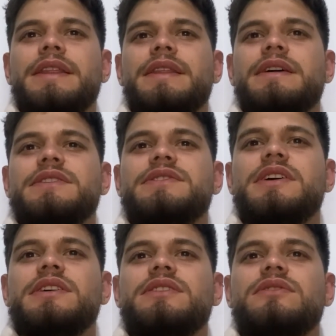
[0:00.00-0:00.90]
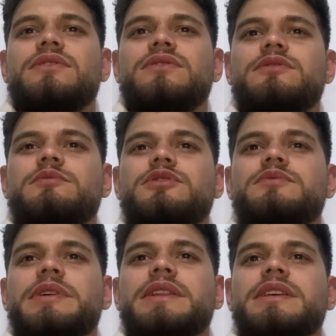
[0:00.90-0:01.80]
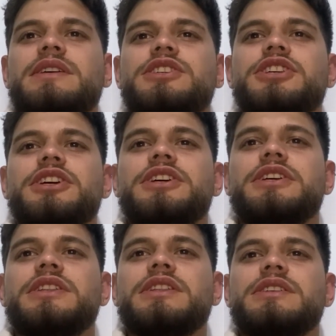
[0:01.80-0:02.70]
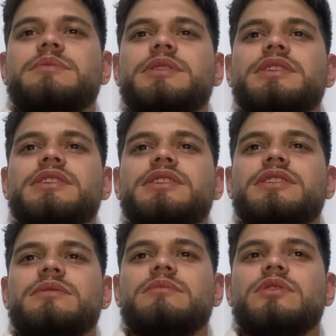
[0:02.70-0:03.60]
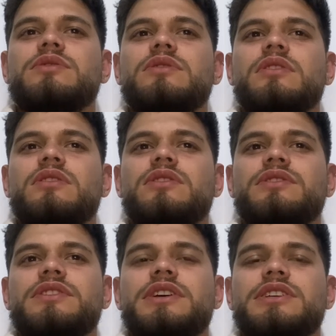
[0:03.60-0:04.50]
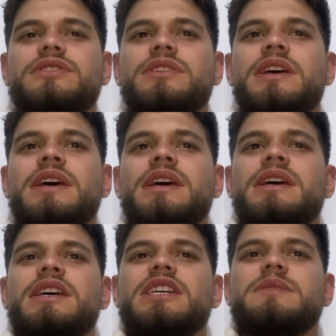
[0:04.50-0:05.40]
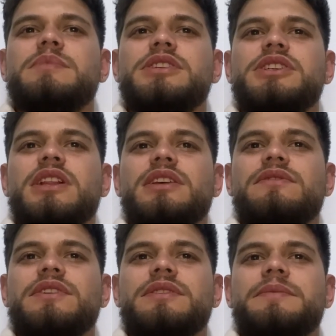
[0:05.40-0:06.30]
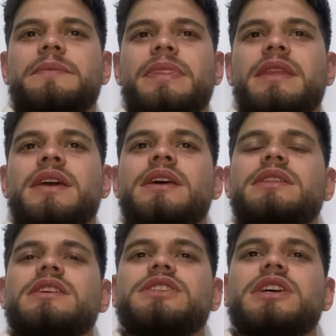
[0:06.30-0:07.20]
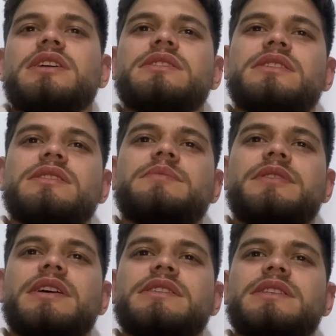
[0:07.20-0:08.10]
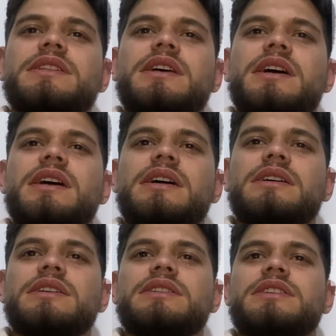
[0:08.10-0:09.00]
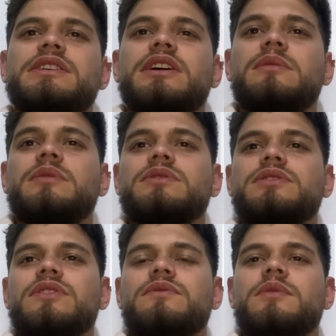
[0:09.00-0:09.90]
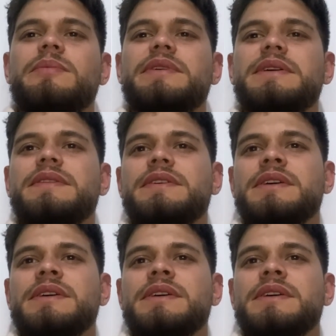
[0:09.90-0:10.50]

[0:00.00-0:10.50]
the state of movement, changing the speed in module or direction, especially. The changes experienced in the amount of movement